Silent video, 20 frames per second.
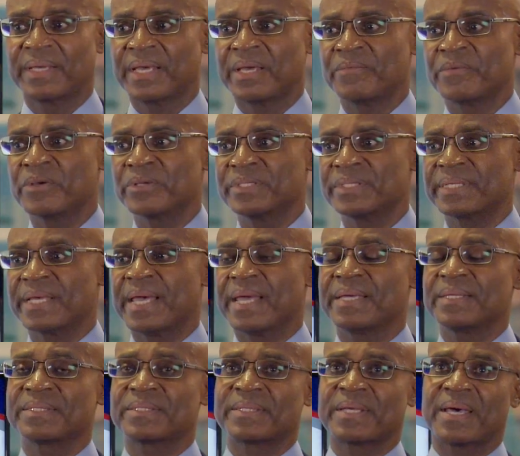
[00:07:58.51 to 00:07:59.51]
If you're
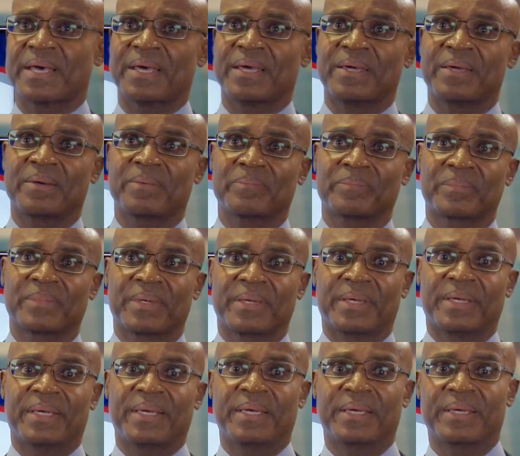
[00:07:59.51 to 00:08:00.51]
saying, say,
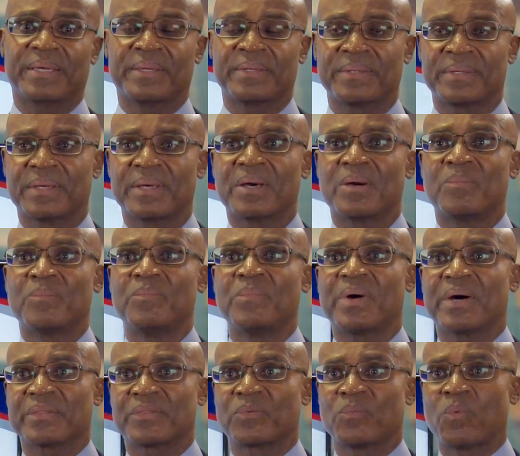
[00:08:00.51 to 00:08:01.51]
in
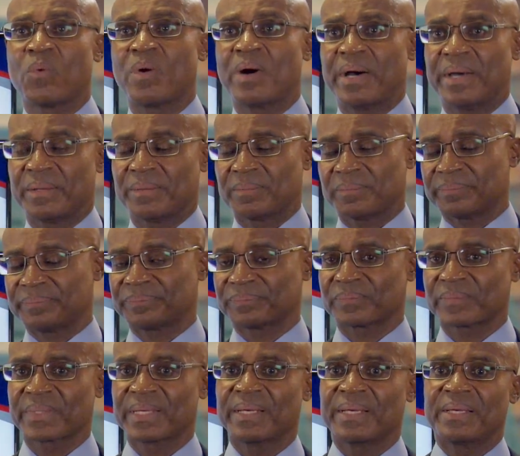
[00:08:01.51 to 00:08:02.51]
month 1
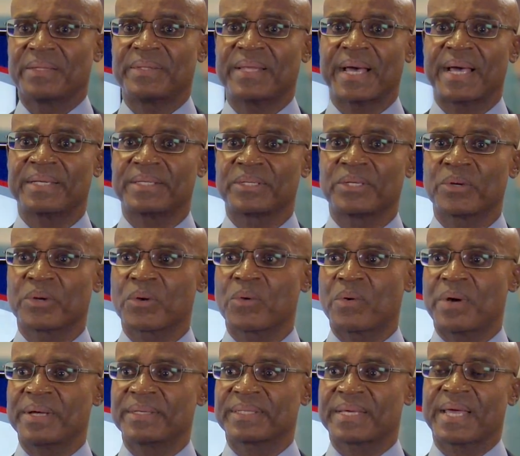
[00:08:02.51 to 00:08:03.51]
that you're
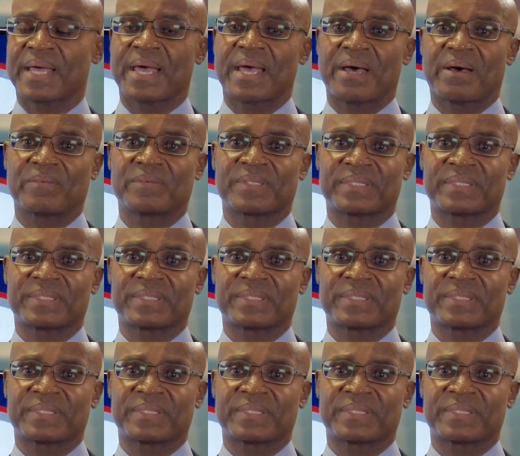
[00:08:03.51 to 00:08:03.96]
going to have